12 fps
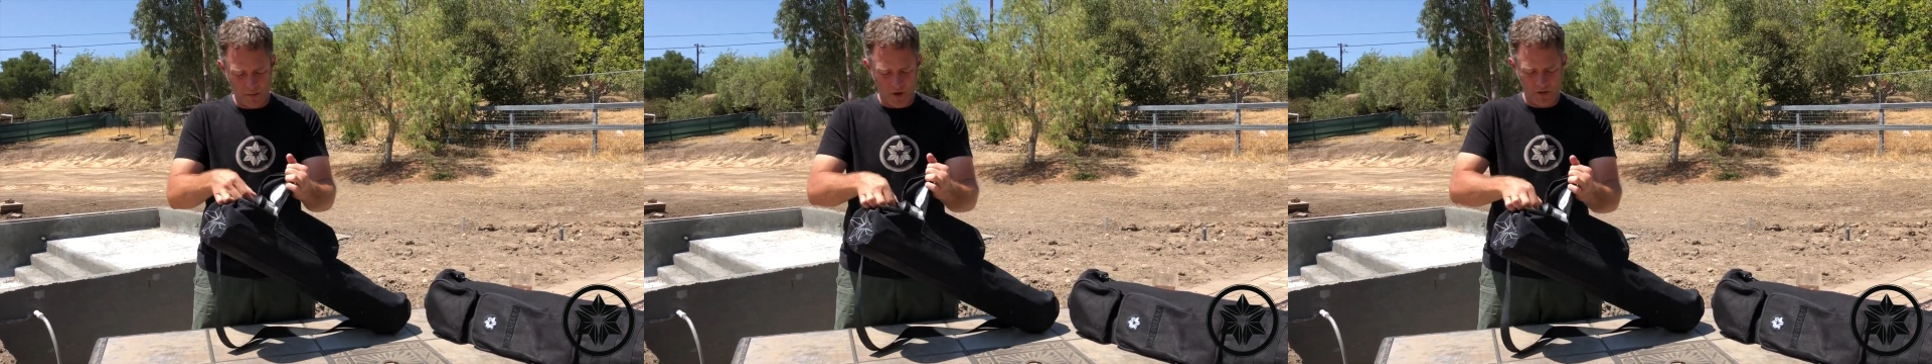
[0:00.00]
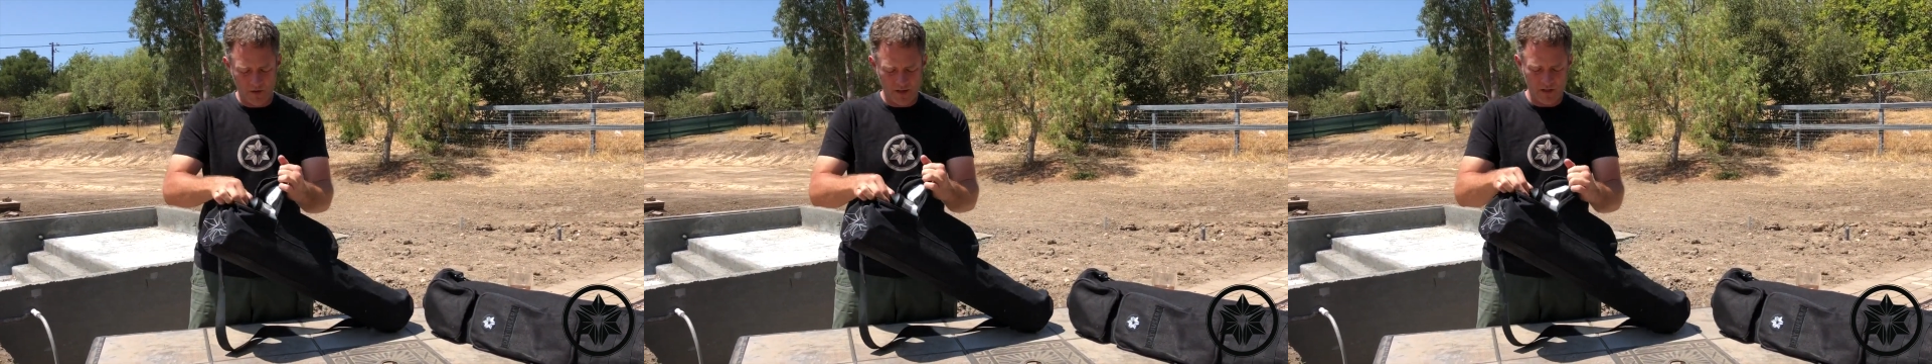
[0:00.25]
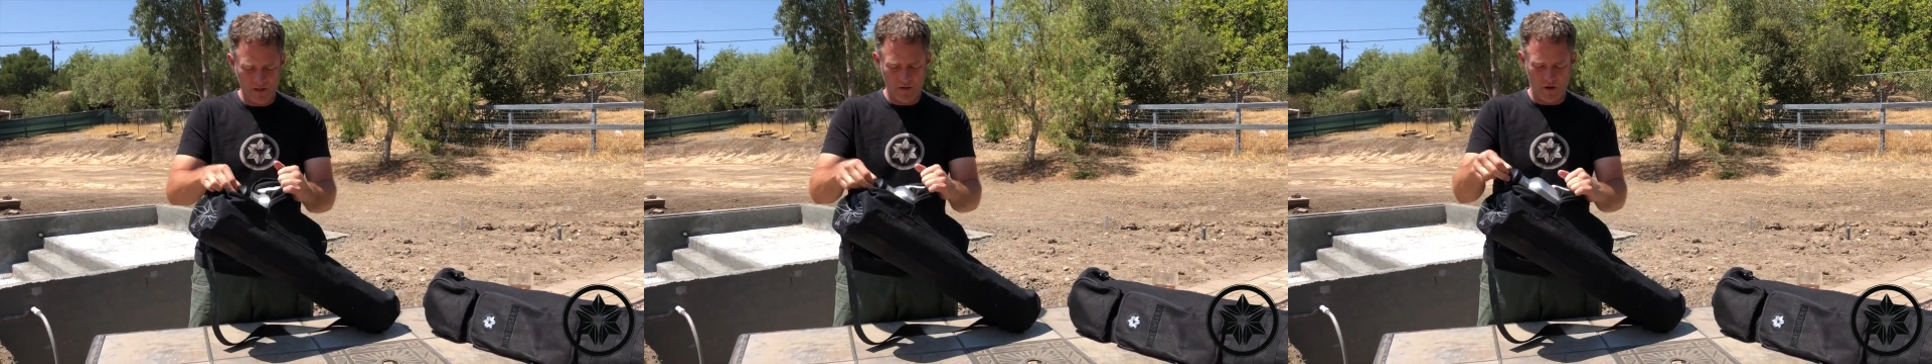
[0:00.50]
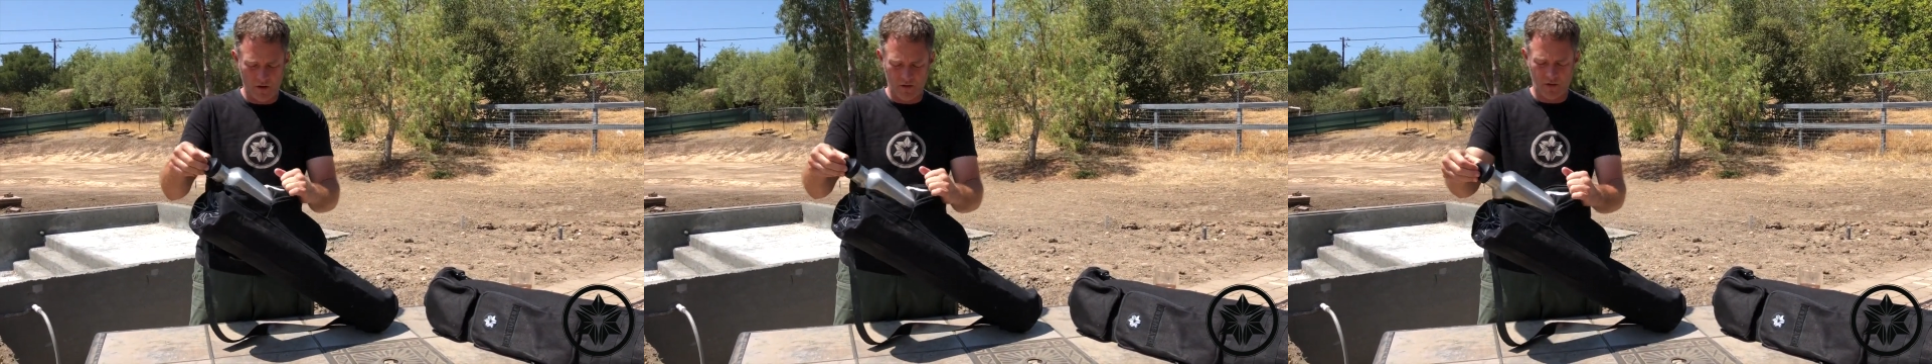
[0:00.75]
bottle in here,
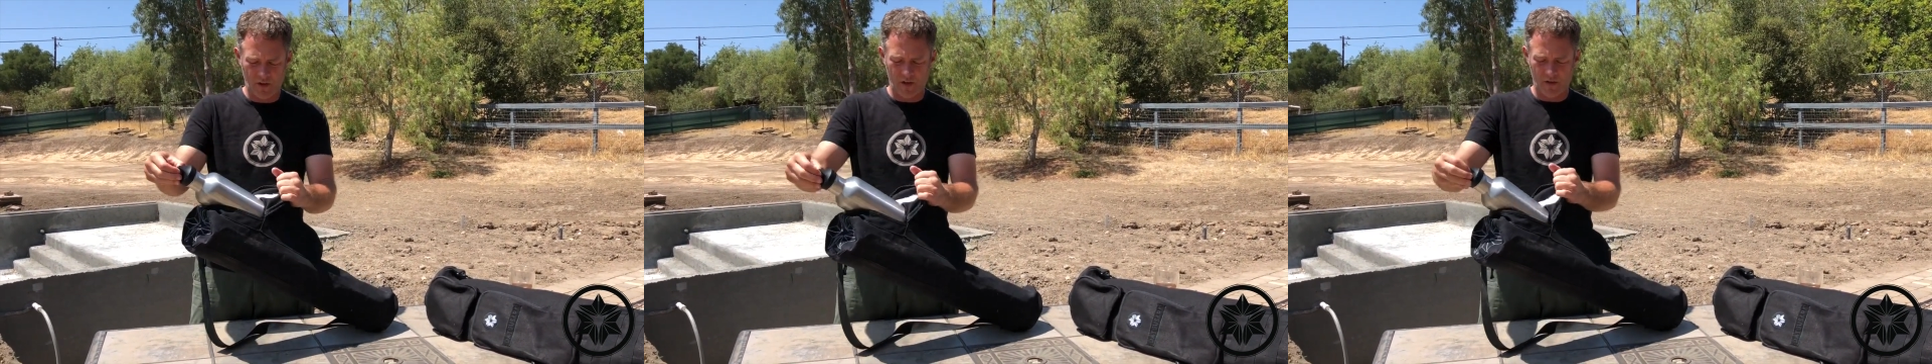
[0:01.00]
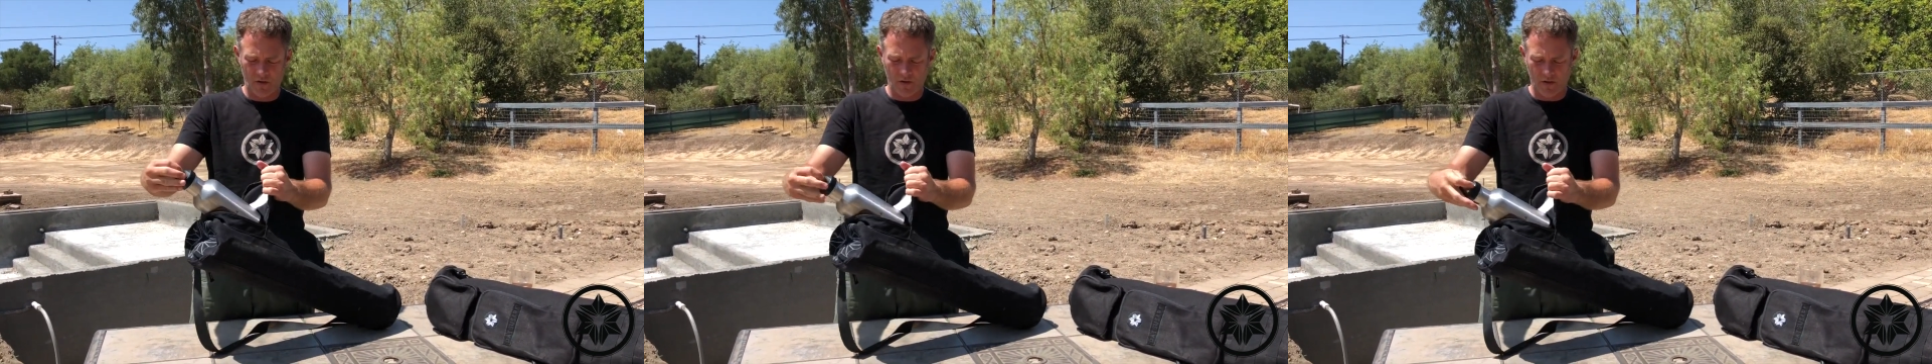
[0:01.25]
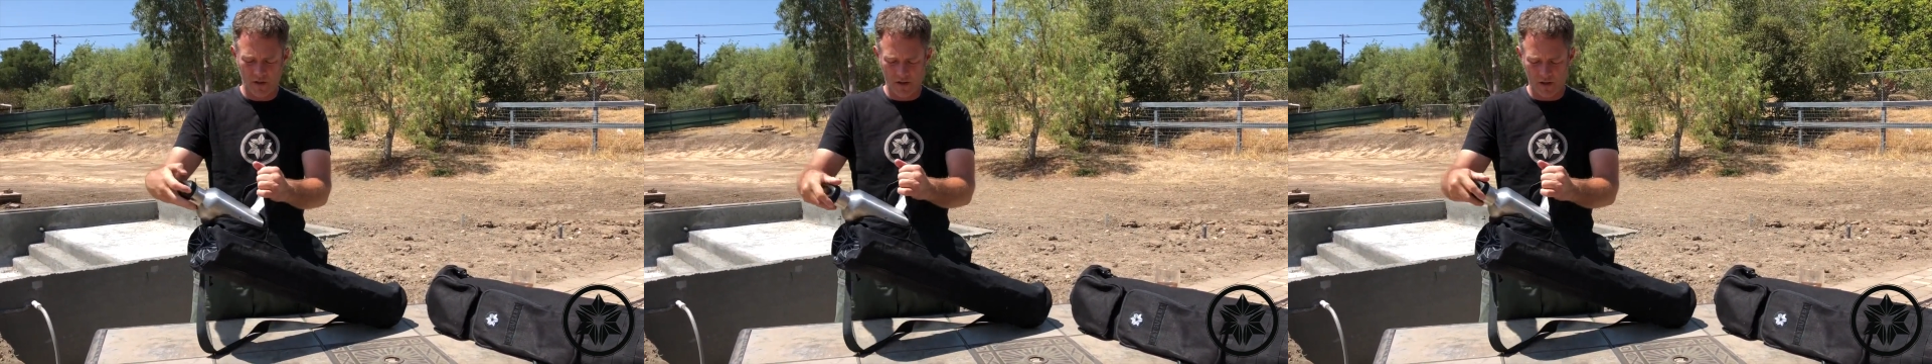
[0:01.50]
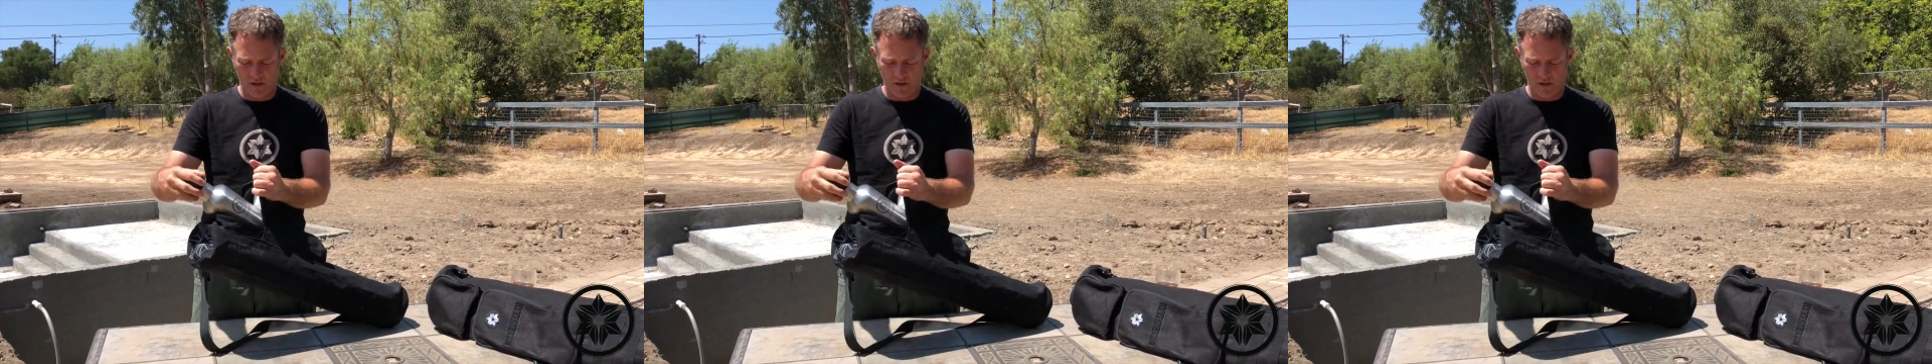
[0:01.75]
our standard, uh,